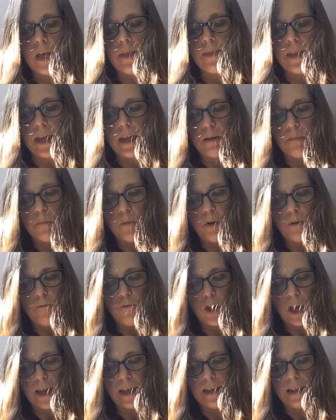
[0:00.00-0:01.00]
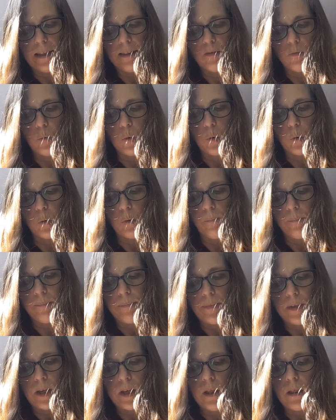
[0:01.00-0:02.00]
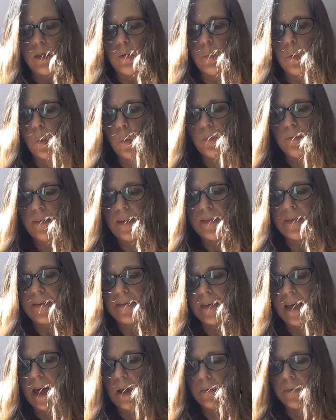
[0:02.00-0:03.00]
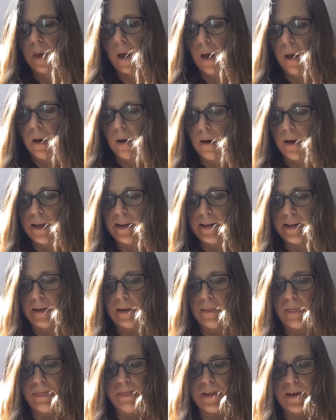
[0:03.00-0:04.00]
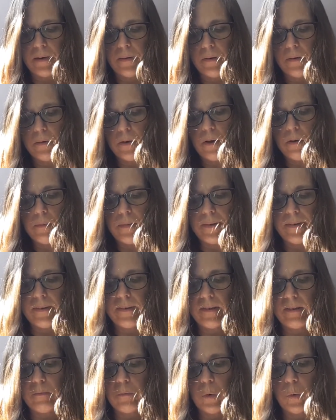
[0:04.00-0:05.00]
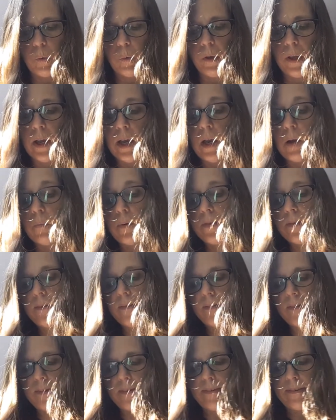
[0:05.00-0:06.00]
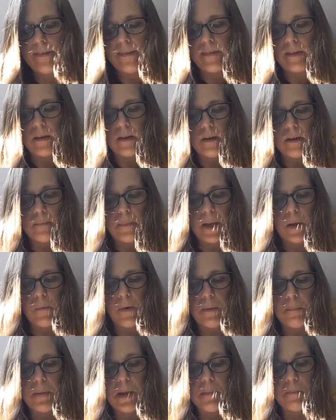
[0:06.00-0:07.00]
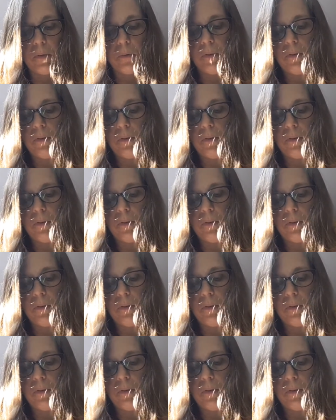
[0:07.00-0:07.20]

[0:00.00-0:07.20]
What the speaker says: They had moved Jacqueline's wall. The walls in this house are a little thin, you know, Mrs. Small, which is disturbing when people